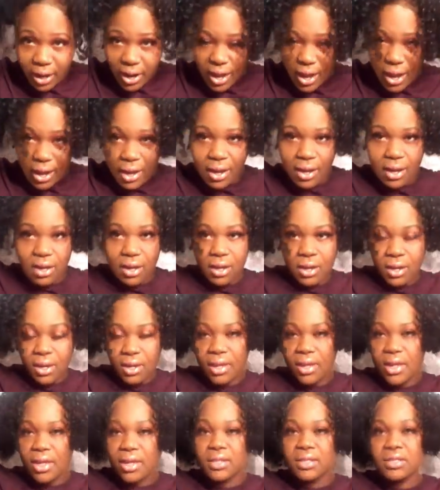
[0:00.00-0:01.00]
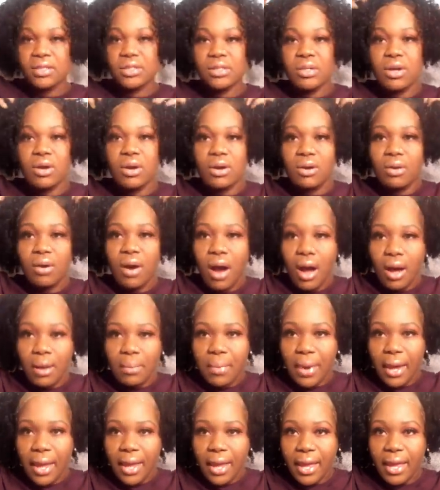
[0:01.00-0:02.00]
like so
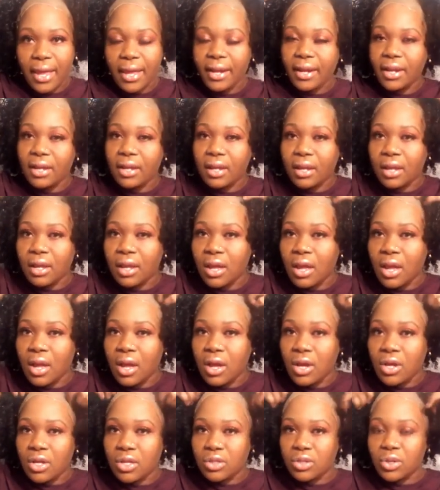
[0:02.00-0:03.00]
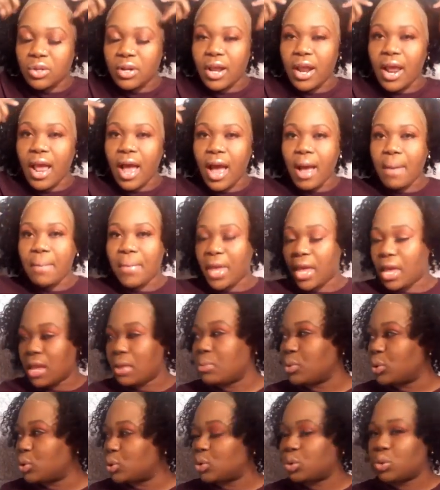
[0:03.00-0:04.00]
on my head so that I'm
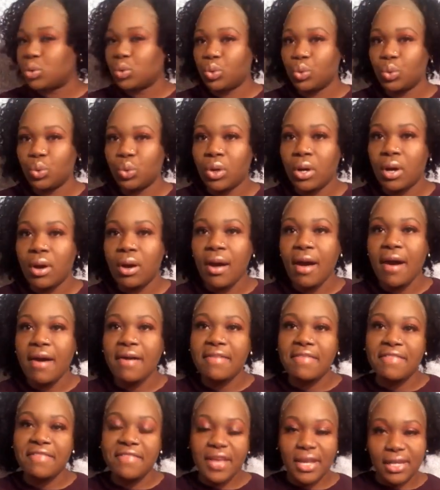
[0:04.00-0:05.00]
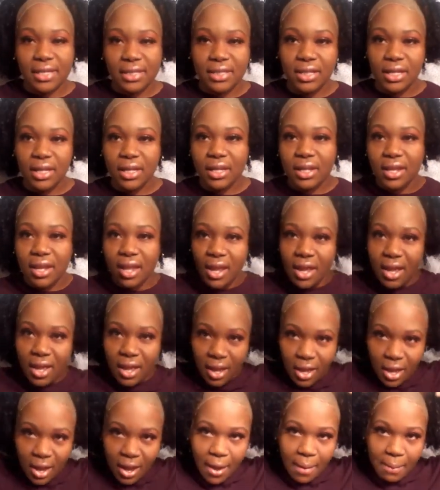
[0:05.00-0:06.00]
able to fix it
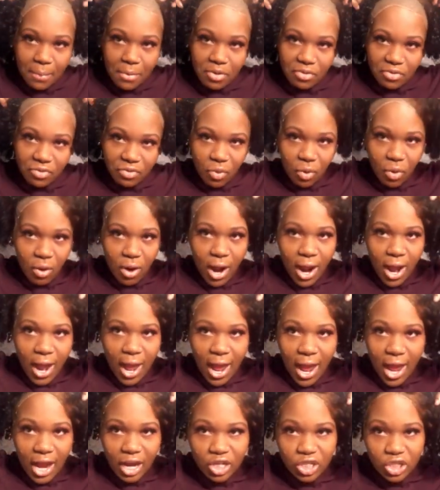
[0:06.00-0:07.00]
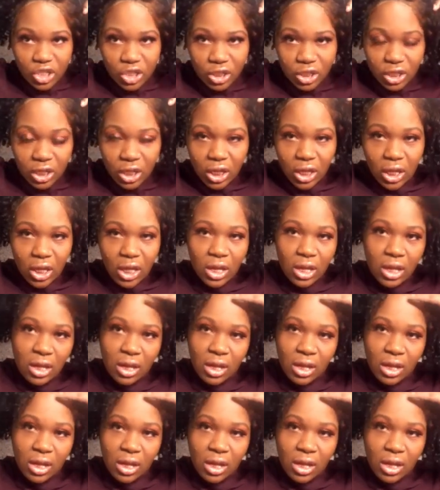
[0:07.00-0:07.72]
before I actually